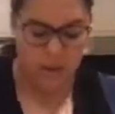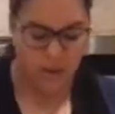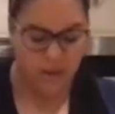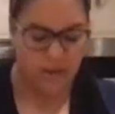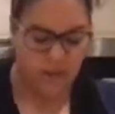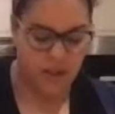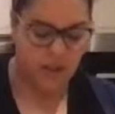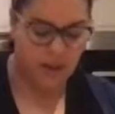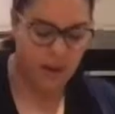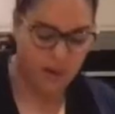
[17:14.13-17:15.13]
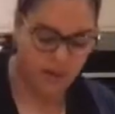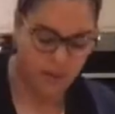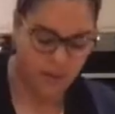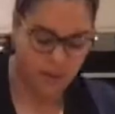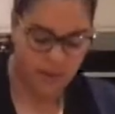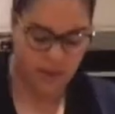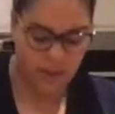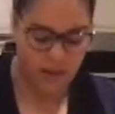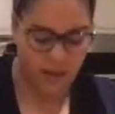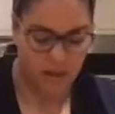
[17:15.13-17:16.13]
when you first start. You've got to be
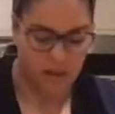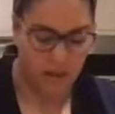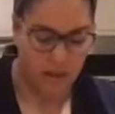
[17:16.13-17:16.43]
persistent.